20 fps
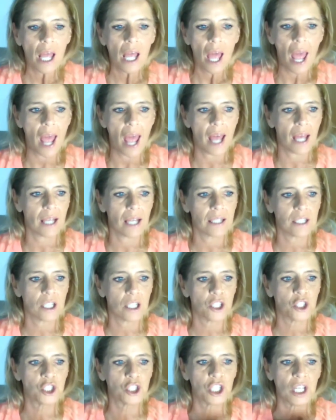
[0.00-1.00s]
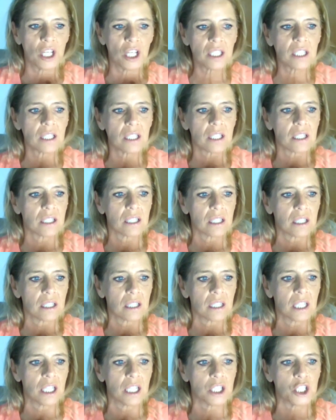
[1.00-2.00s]
And just
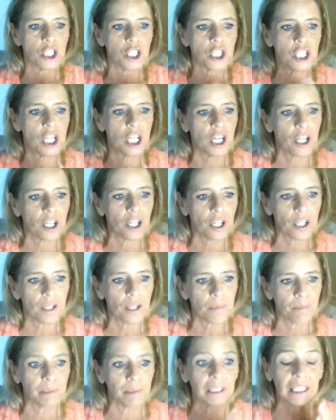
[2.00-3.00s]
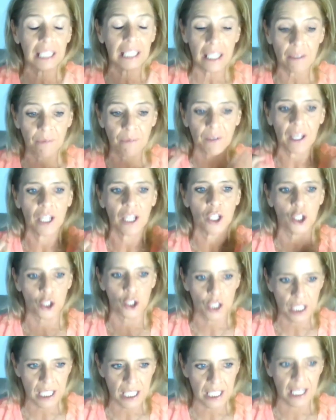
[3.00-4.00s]
the sheer belief in
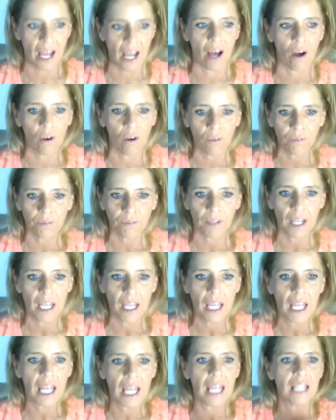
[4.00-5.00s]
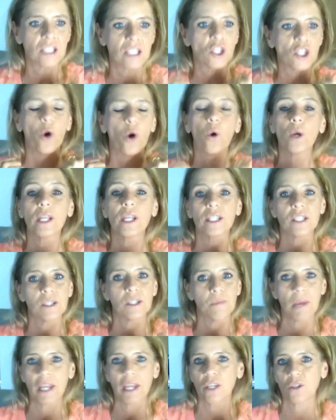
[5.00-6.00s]
yourself is going to
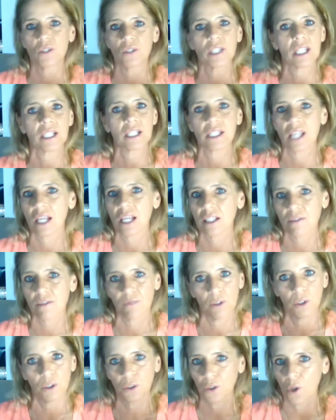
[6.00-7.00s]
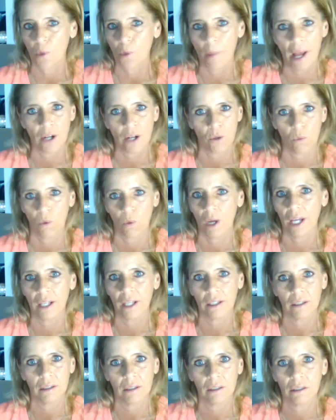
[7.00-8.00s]
make you successful no matter what.
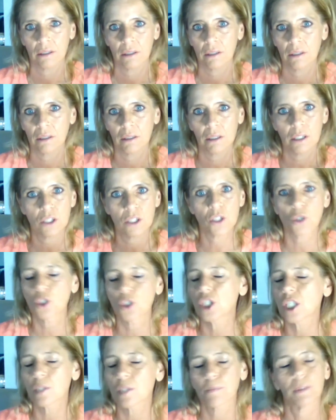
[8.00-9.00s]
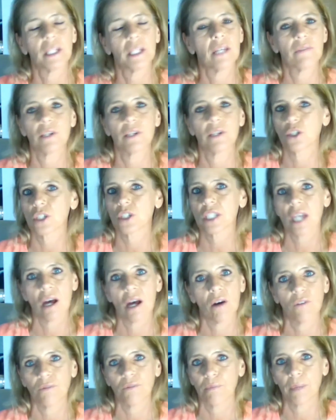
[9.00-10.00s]
So just believe in
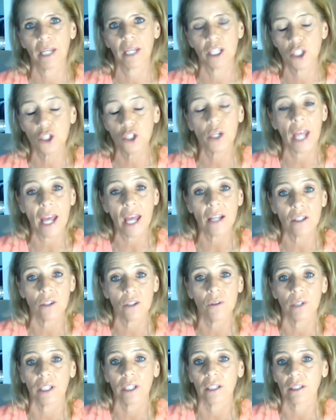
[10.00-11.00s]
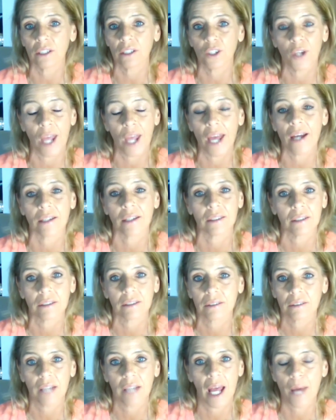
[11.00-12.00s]
yourself because you can do it. You can.
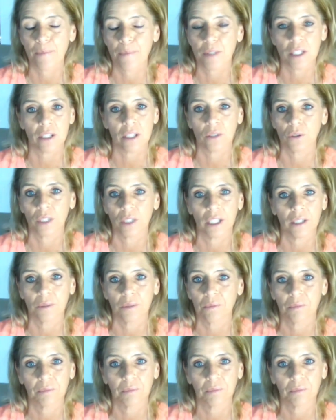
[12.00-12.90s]
Absolutely.